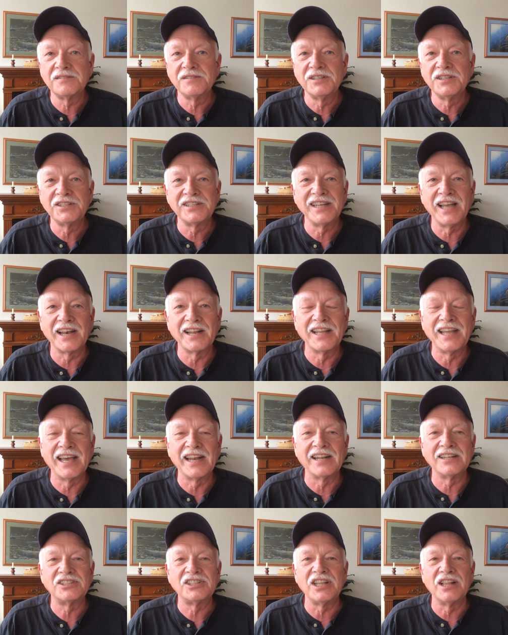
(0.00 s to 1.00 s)
You got to
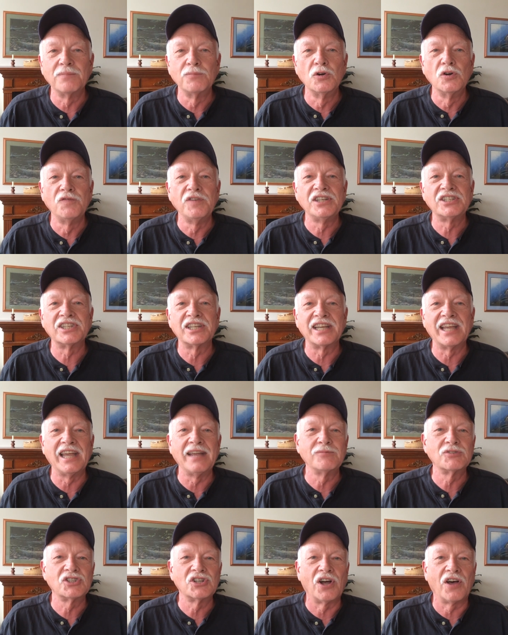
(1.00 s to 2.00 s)
get it. See, the movies and the
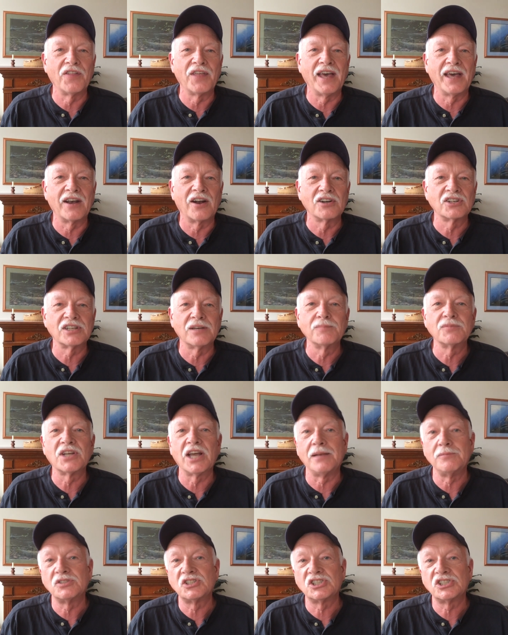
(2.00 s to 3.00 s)
games and all that are
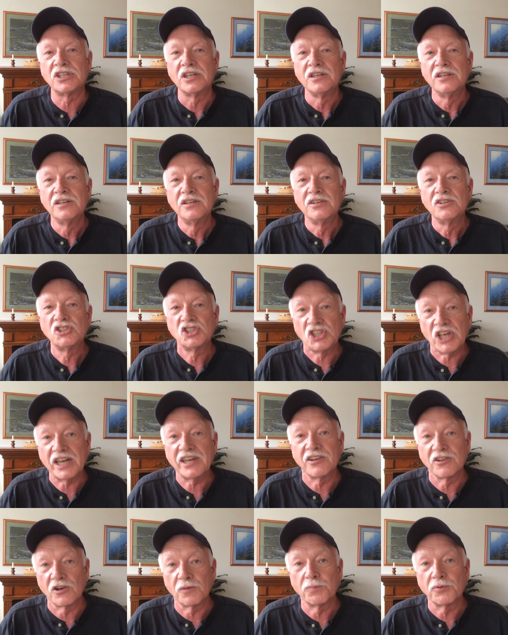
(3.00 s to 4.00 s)
sometimes
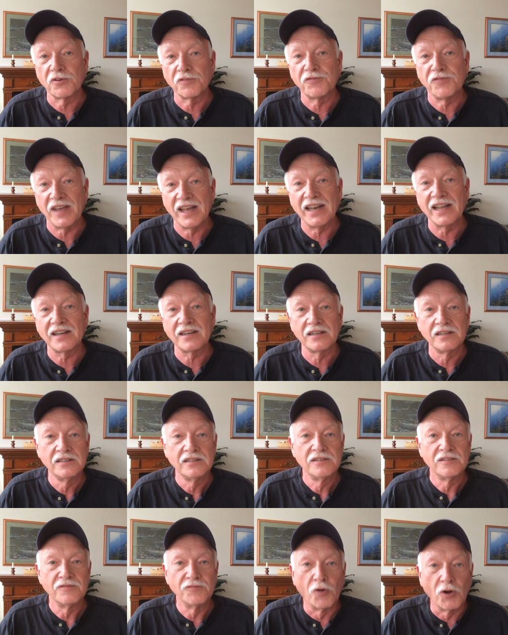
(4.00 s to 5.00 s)
secular prophetic
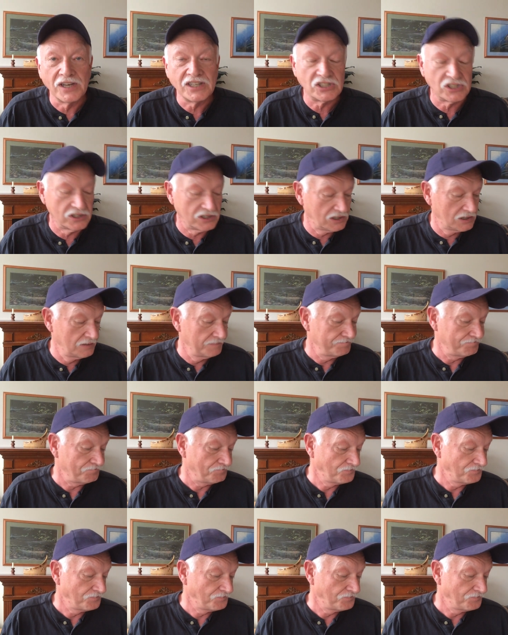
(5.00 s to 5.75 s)
voices.